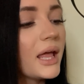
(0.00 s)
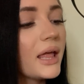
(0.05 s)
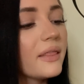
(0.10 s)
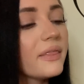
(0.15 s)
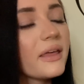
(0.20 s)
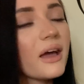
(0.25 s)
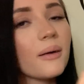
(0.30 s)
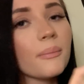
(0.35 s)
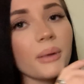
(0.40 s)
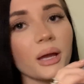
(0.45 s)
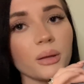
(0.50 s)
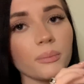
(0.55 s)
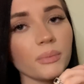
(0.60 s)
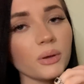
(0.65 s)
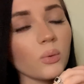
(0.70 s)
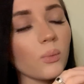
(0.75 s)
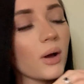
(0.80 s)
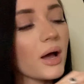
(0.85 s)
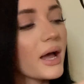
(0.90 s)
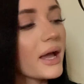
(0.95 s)
that might be
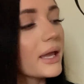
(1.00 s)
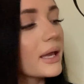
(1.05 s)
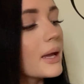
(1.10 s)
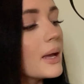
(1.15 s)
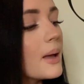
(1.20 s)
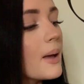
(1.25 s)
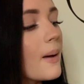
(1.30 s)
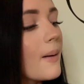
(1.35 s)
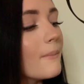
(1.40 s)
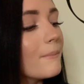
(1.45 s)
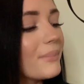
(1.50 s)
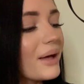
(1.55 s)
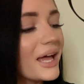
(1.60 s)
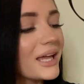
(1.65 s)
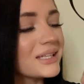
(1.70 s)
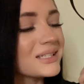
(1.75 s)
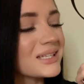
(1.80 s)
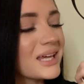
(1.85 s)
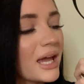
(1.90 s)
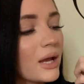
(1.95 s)
why.
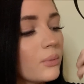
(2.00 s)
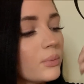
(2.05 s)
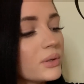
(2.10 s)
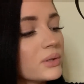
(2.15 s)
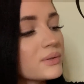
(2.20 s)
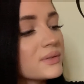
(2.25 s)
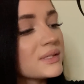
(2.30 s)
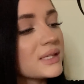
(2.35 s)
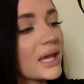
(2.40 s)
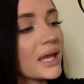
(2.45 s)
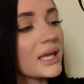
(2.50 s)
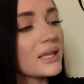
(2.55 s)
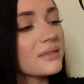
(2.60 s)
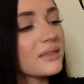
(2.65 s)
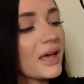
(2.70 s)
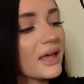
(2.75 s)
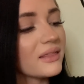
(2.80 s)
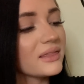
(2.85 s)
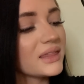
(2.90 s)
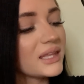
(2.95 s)
But I will say
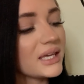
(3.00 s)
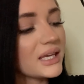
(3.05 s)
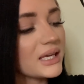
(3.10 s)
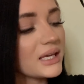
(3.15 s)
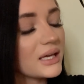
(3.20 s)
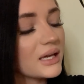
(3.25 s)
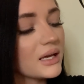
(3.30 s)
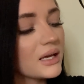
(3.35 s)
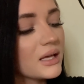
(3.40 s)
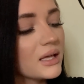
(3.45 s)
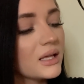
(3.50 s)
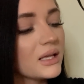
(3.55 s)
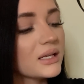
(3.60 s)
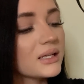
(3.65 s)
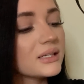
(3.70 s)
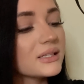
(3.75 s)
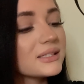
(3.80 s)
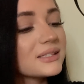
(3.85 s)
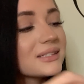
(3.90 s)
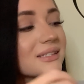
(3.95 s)
that
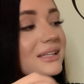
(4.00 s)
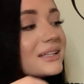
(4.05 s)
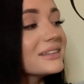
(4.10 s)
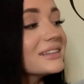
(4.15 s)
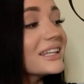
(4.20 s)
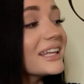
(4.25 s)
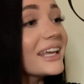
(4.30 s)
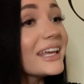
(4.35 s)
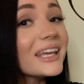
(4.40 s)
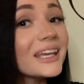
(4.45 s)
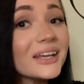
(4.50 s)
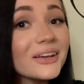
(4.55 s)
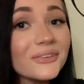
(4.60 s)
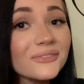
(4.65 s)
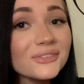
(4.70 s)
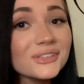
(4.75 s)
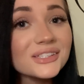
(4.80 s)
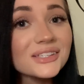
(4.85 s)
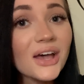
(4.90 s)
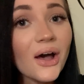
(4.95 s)
the
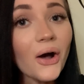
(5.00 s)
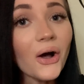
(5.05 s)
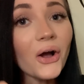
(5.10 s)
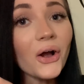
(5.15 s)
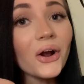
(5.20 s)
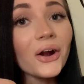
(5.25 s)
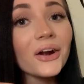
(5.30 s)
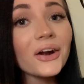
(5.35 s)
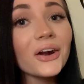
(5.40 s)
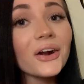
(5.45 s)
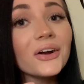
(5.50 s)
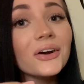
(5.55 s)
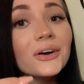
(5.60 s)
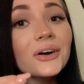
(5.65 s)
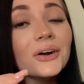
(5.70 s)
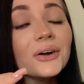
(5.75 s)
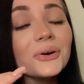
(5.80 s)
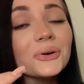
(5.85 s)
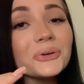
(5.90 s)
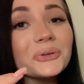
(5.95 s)
sleeves are
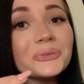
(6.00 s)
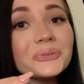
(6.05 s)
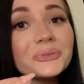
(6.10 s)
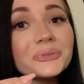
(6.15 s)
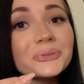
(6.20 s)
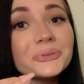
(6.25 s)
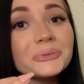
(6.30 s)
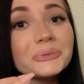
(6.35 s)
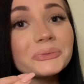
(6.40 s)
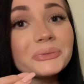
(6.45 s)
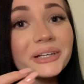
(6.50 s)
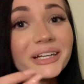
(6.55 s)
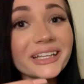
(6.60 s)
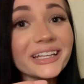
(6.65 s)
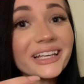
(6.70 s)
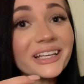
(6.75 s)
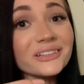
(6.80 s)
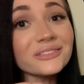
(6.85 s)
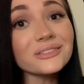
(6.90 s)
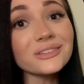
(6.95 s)

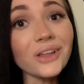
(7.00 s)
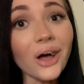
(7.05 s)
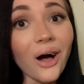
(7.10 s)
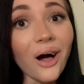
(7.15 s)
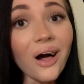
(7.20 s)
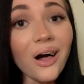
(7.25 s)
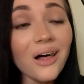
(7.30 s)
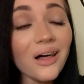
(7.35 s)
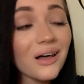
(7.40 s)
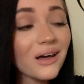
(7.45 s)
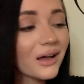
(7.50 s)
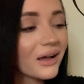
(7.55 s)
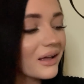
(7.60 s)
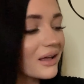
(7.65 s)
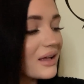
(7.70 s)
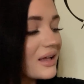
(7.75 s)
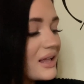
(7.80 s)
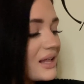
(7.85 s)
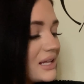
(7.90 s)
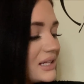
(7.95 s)
really long.
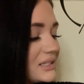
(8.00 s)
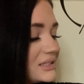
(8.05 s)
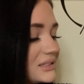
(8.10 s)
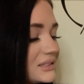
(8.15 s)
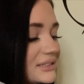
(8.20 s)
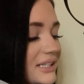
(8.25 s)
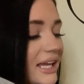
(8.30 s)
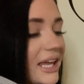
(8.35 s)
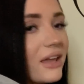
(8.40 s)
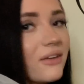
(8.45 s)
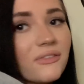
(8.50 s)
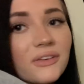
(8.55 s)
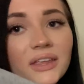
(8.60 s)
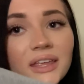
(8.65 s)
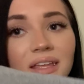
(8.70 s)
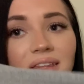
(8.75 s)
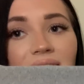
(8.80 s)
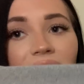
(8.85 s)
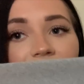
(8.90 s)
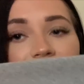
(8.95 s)
Like, I feel
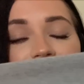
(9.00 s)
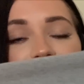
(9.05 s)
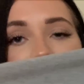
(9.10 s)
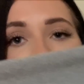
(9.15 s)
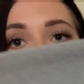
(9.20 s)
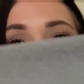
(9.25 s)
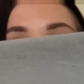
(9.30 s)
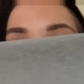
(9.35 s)
like that's a